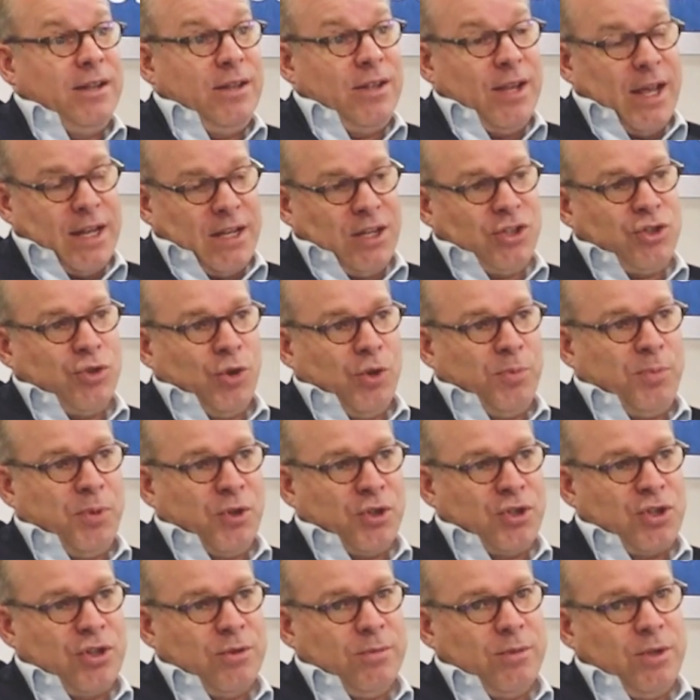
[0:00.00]
That is all
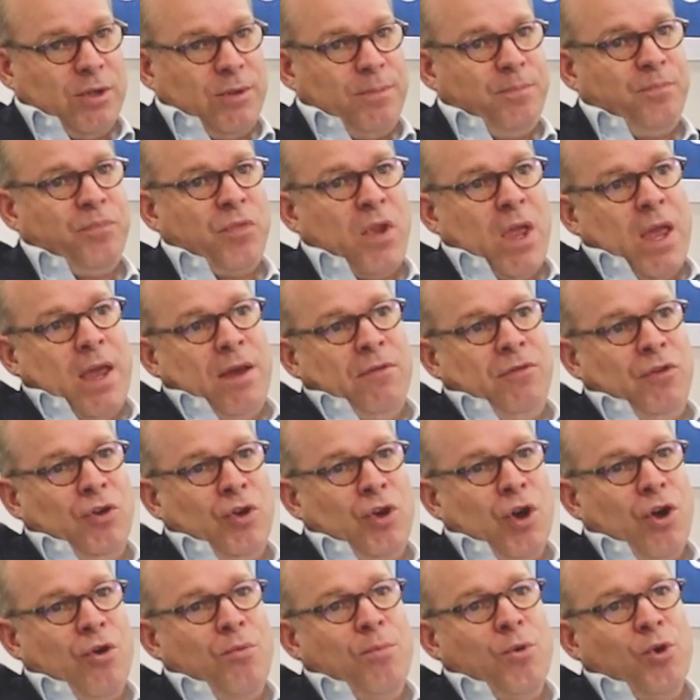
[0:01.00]
possible. If
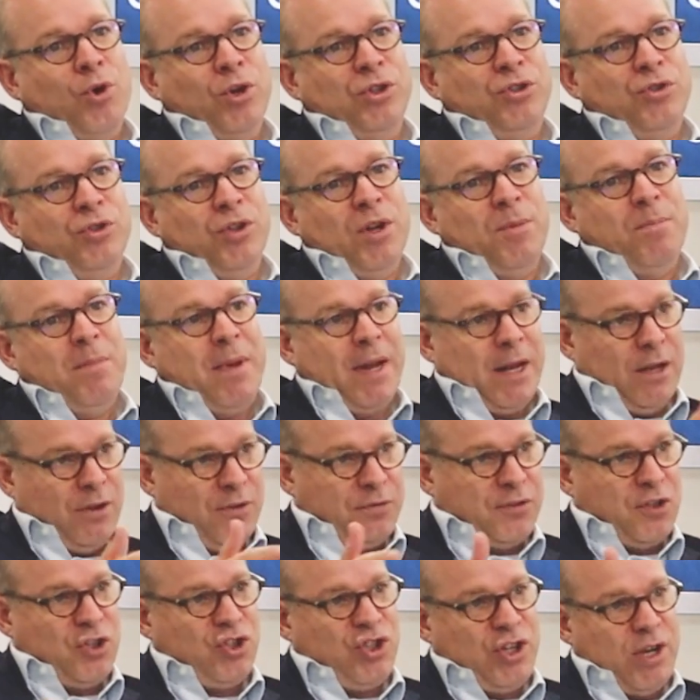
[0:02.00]
you go more to the middle
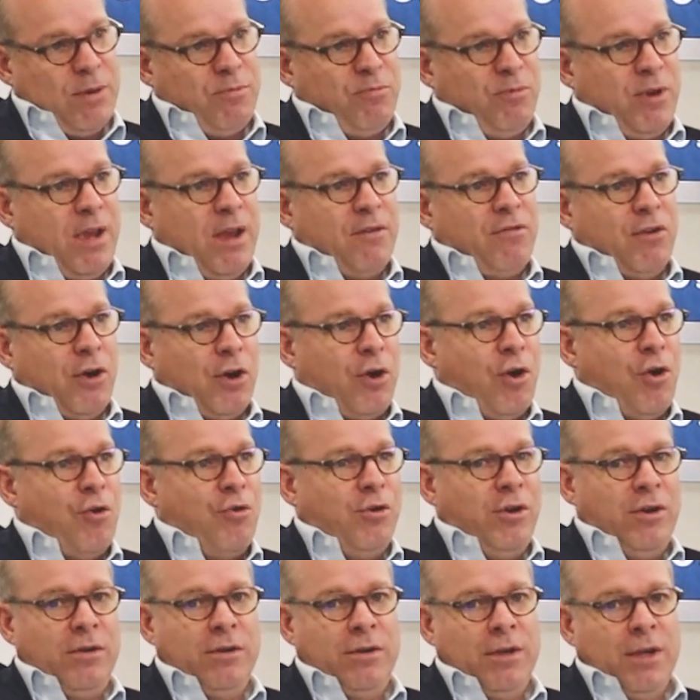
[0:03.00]
of the ship, we have our
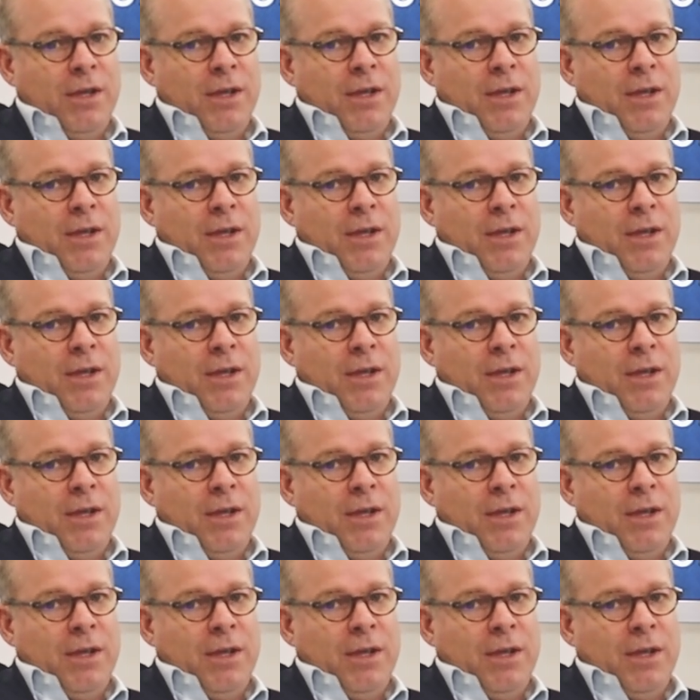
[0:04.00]
own